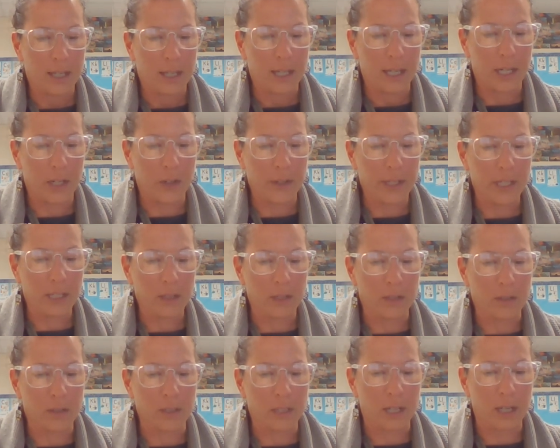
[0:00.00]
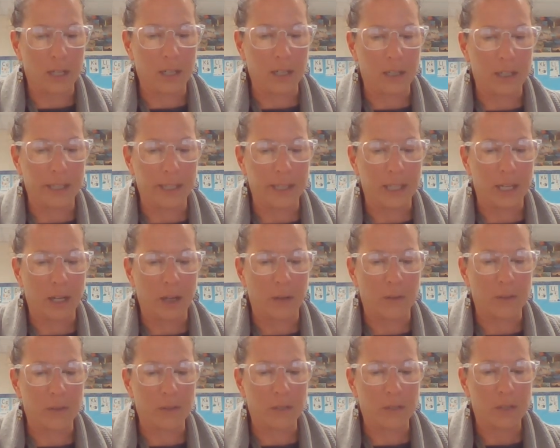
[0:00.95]
Harriet learned how to clean the
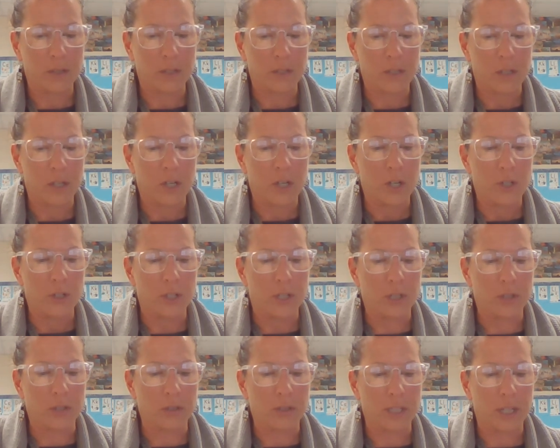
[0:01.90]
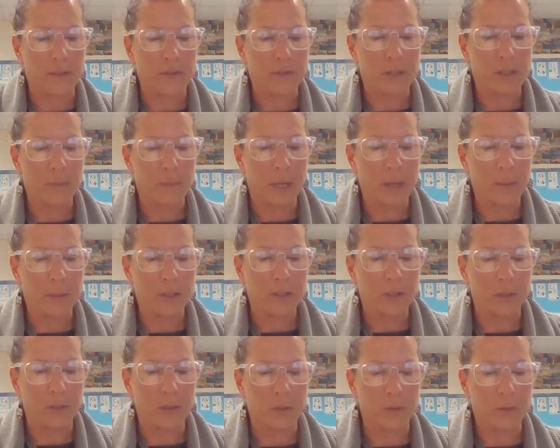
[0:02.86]
house. She looked after the baby,
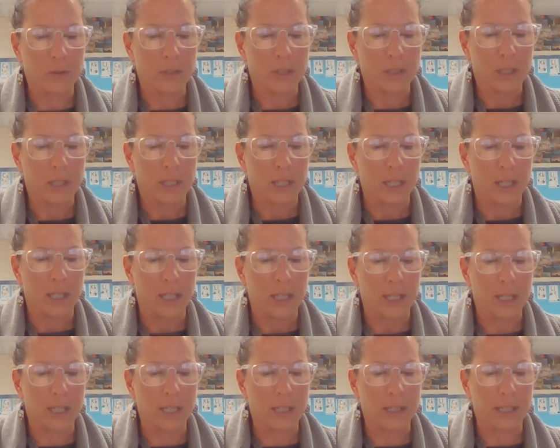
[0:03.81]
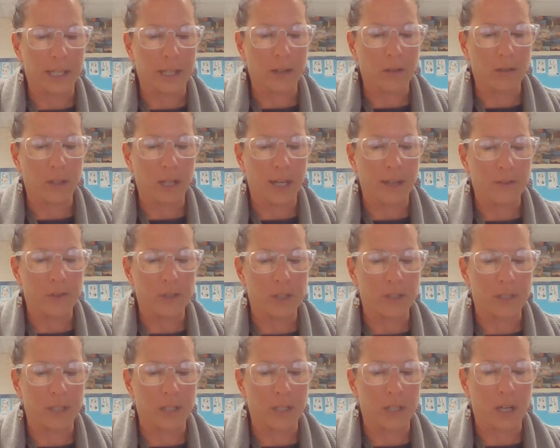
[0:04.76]
too. In later life, she
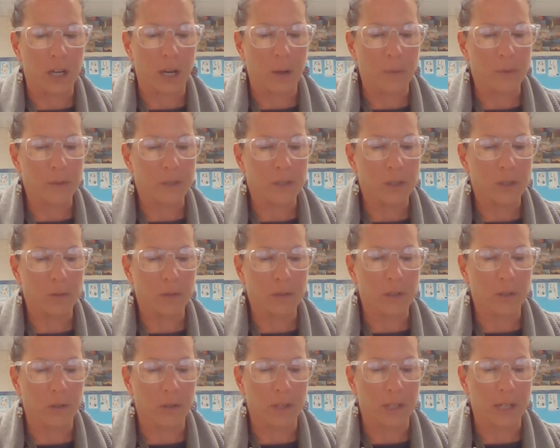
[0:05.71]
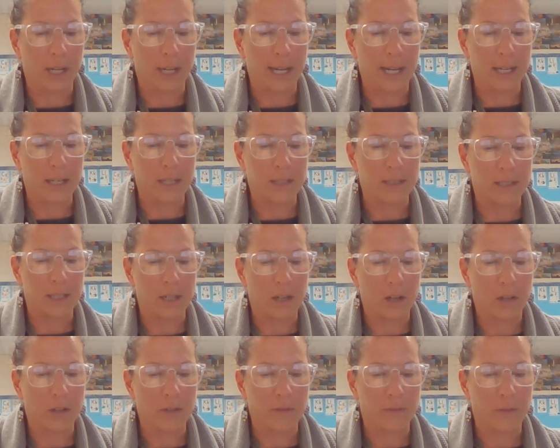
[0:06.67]
said, I was so little that I had to sit
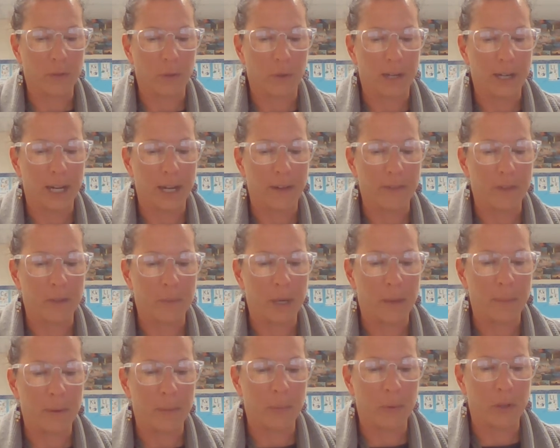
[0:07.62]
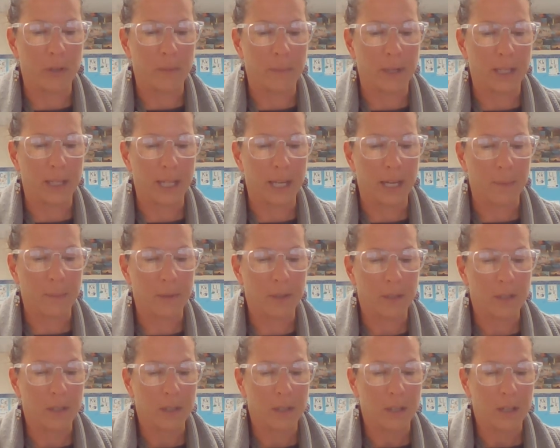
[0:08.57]
on the floor and have the baby put in my lap.
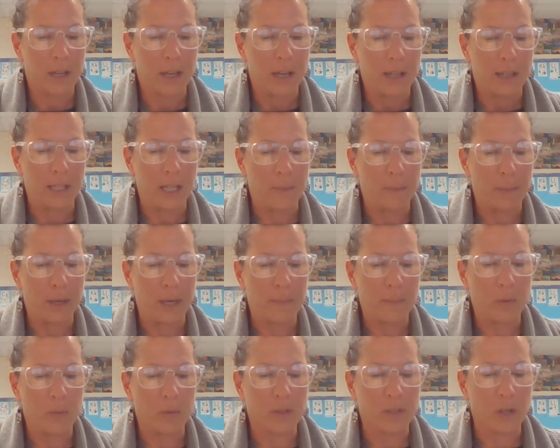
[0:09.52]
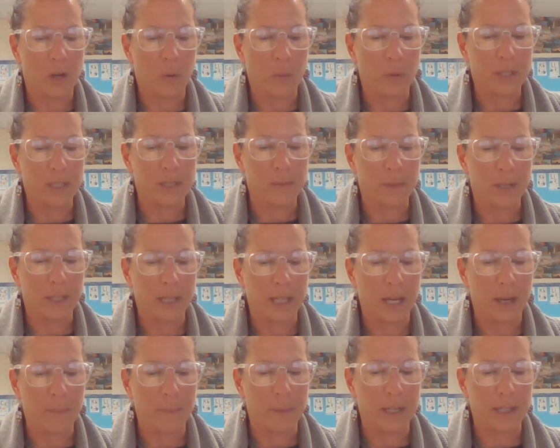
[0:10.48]
That baby was always in my
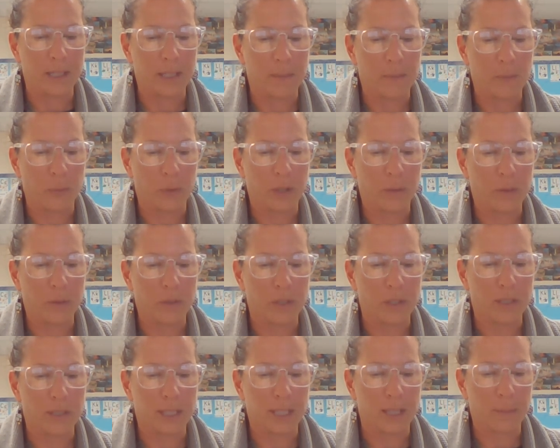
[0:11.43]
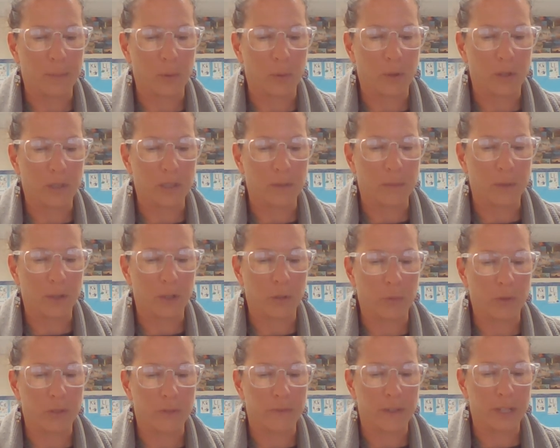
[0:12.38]
lap, except when it was asleep or its mother
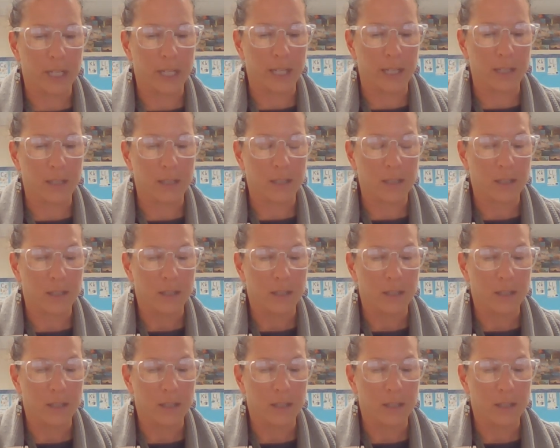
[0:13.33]
was feeding it.